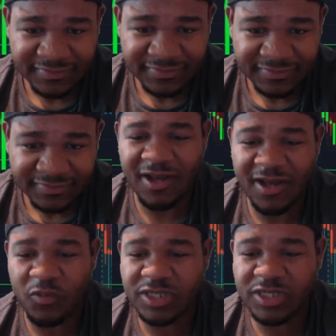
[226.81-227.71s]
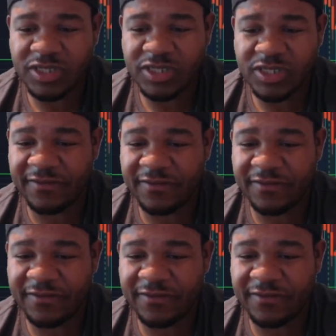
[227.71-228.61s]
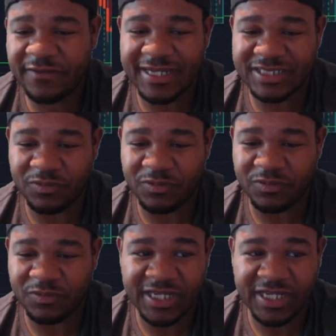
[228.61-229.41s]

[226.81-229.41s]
Now, I want one thing for you guys to watch.